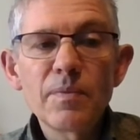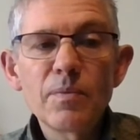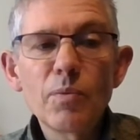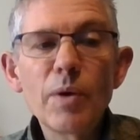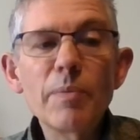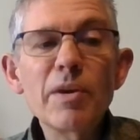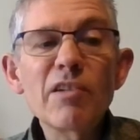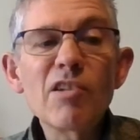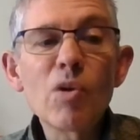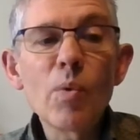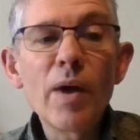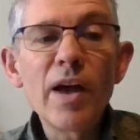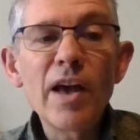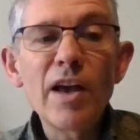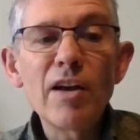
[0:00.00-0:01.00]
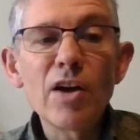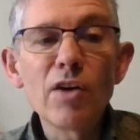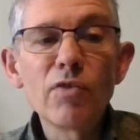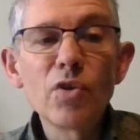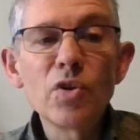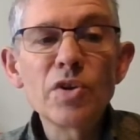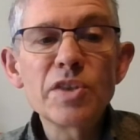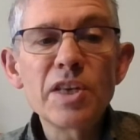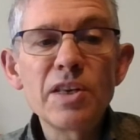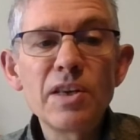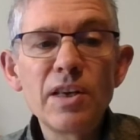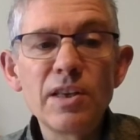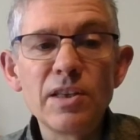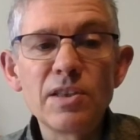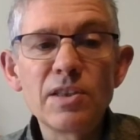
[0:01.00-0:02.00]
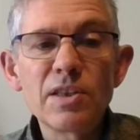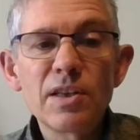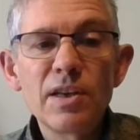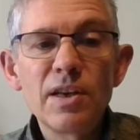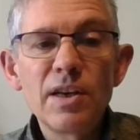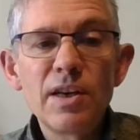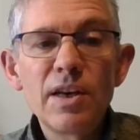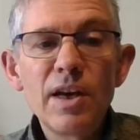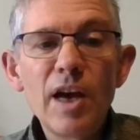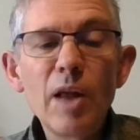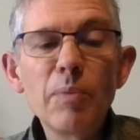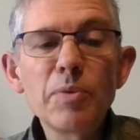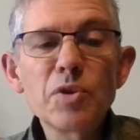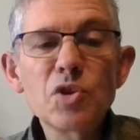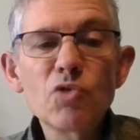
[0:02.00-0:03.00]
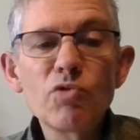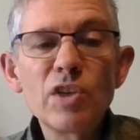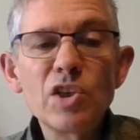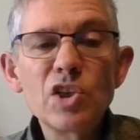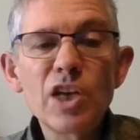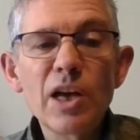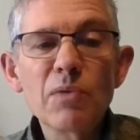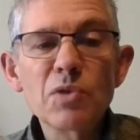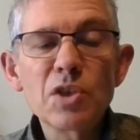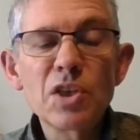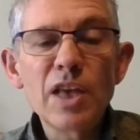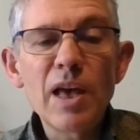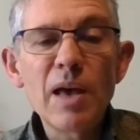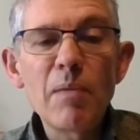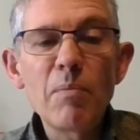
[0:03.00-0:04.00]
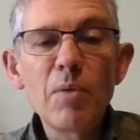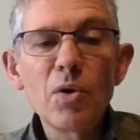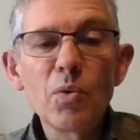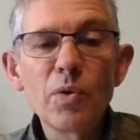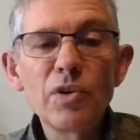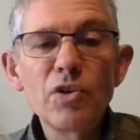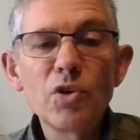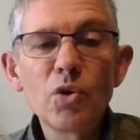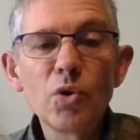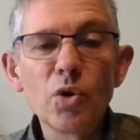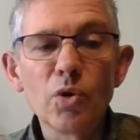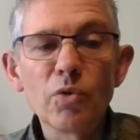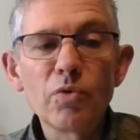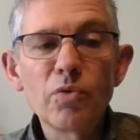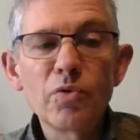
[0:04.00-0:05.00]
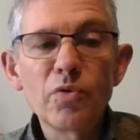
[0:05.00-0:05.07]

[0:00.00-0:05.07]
When we are aware of others in need, help us to reach out to them with your love.